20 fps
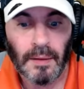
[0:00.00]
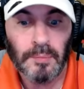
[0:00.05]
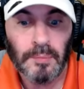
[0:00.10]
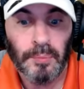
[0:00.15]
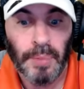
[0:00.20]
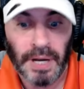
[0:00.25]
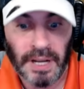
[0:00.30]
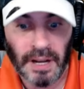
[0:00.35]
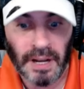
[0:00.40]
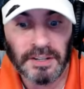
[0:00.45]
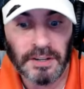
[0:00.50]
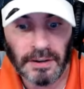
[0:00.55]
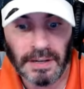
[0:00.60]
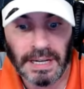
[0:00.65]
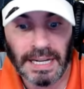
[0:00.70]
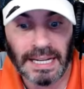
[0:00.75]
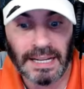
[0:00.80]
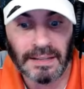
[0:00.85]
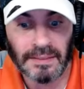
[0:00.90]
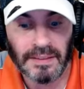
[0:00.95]
but
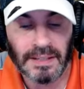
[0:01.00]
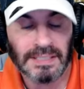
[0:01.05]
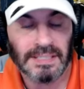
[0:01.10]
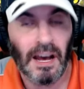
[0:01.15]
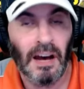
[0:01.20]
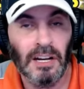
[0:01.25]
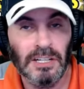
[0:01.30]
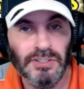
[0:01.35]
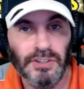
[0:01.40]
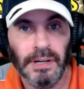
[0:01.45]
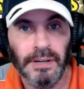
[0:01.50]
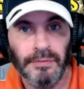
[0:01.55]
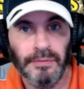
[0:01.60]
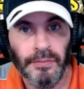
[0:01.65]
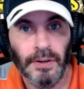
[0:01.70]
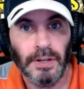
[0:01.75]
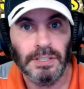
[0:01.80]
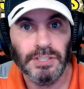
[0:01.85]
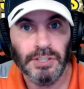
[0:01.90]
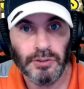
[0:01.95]
underneath there's a
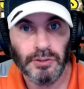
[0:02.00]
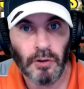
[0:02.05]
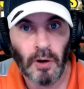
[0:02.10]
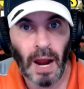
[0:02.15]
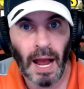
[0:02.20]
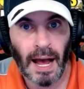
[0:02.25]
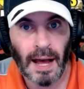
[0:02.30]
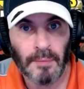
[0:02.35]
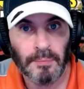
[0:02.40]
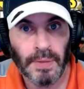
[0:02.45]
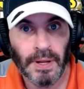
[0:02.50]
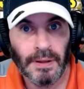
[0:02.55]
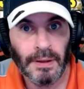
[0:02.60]
100-foot drop